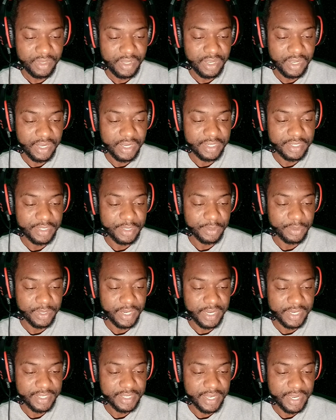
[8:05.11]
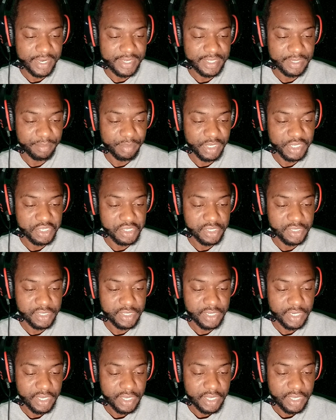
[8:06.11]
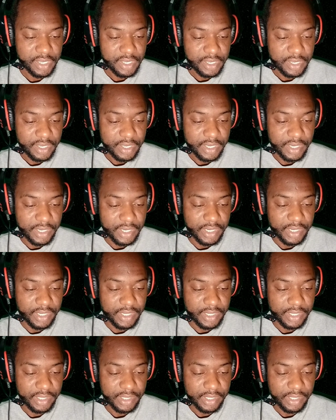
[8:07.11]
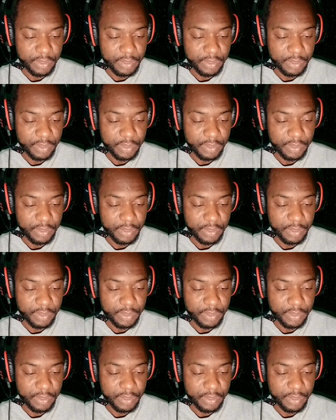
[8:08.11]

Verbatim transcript: Uh, so next exhibition. Uh,